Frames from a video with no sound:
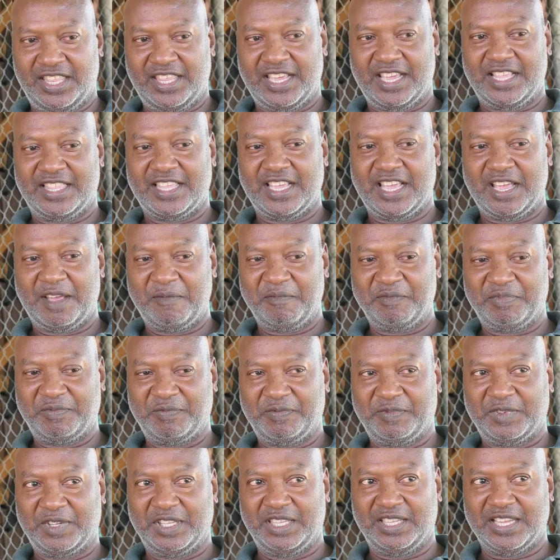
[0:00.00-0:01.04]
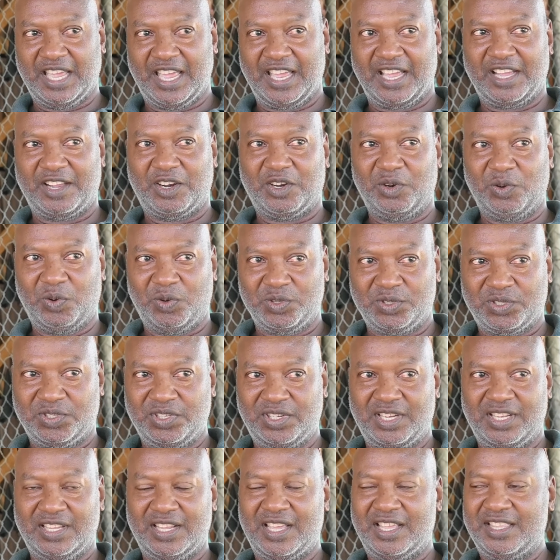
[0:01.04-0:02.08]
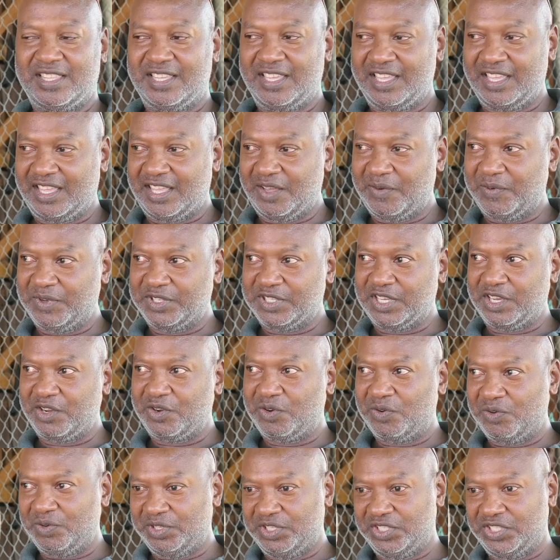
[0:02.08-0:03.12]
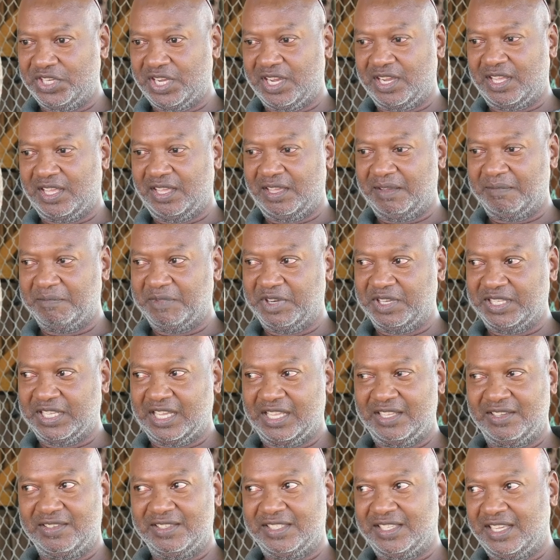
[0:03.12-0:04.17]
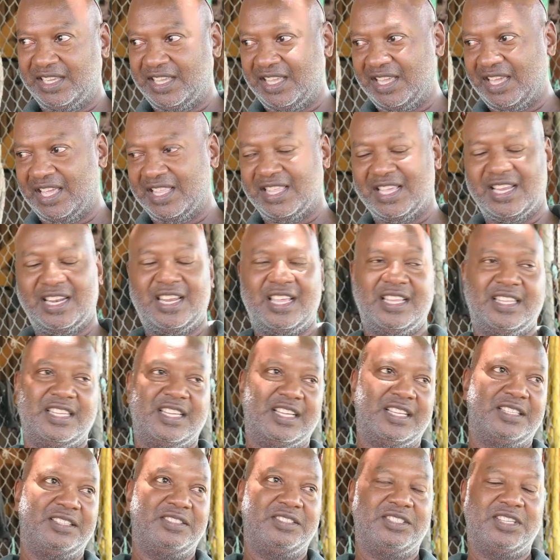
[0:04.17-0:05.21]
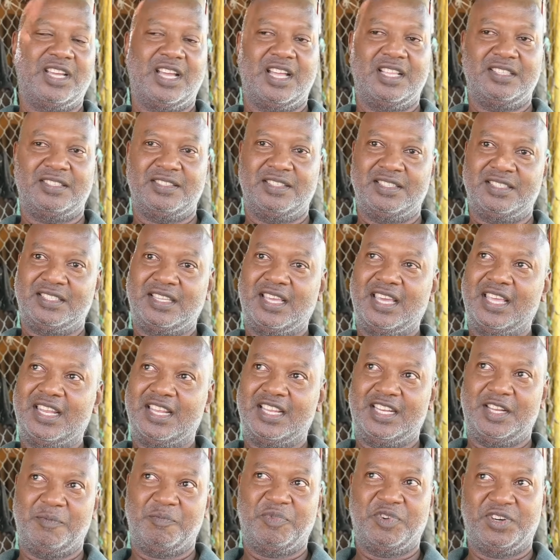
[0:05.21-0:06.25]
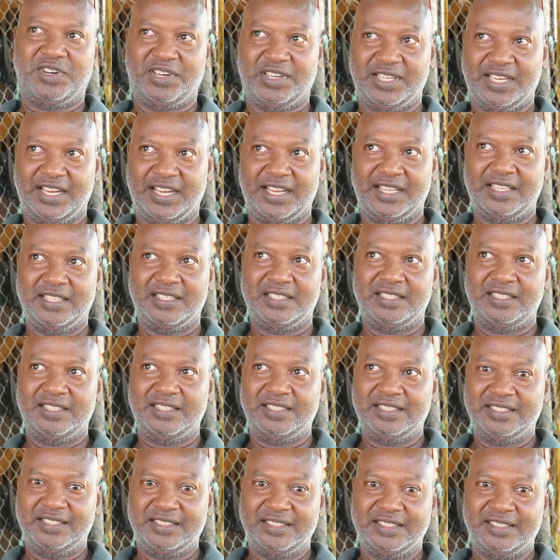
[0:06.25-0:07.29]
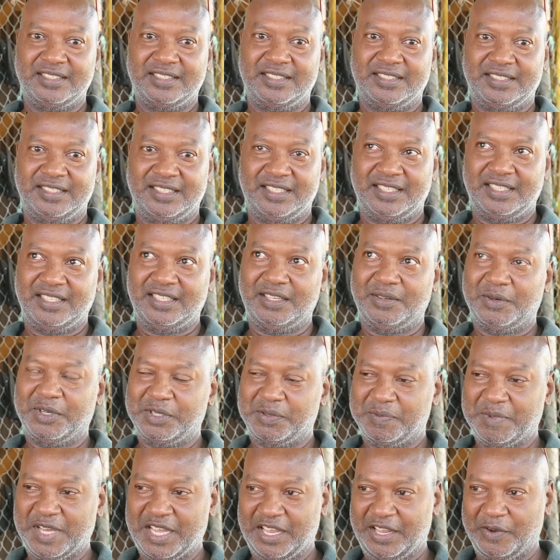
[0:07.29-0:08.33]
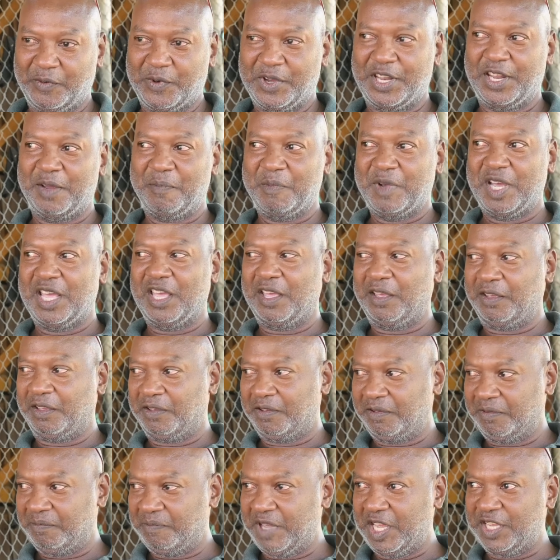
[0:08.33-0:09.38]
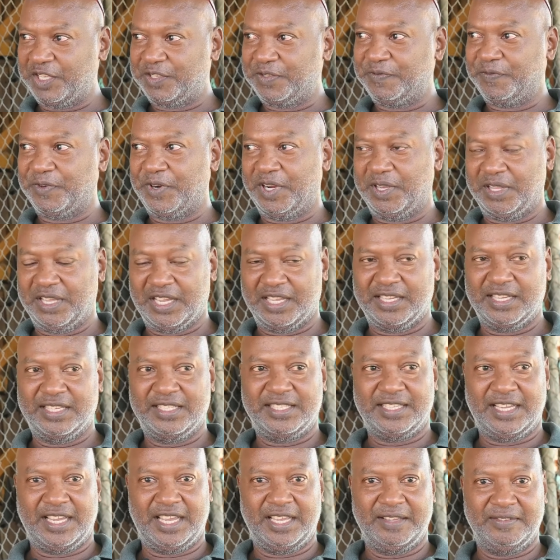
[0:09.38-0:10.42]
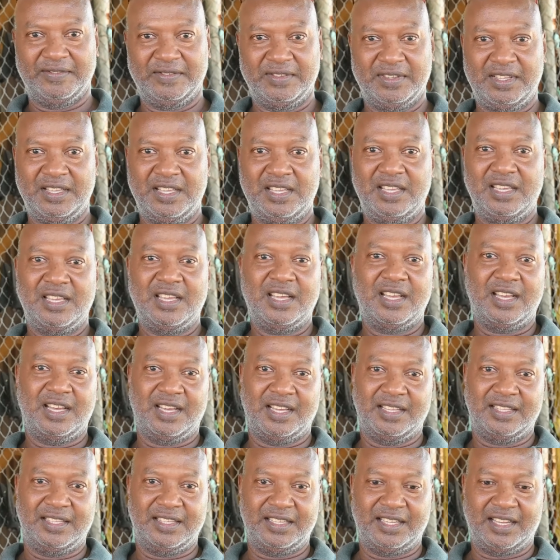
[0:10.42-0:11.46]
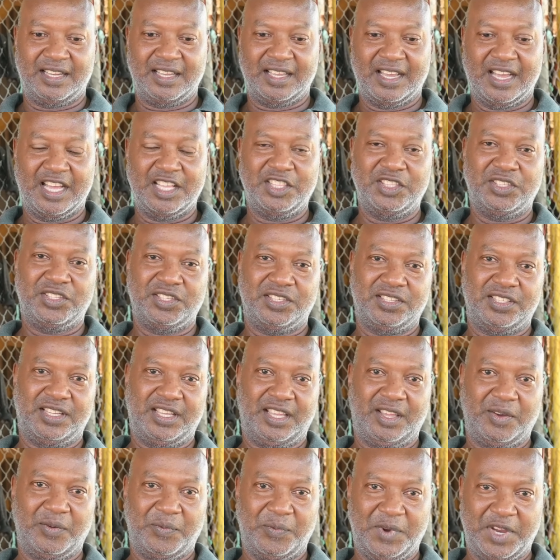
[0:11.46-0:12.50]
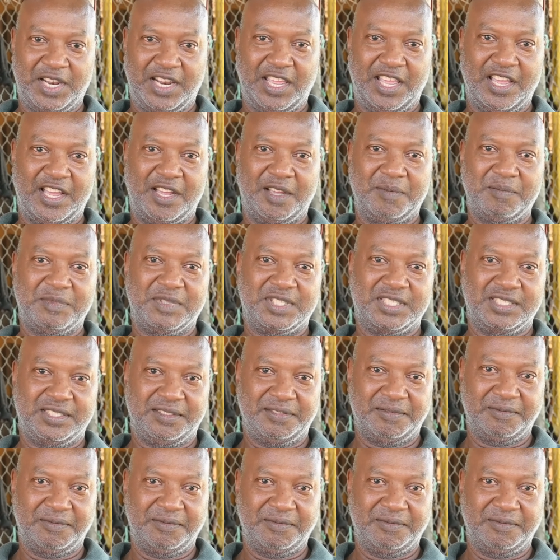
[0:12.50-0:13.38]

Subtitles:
that I'm like close to that. I think he was a good jockey, but I don't think he get a lot of chances. Kennedy Parnell. Okay. He was one of my best friends at the time. And Anthony Williams.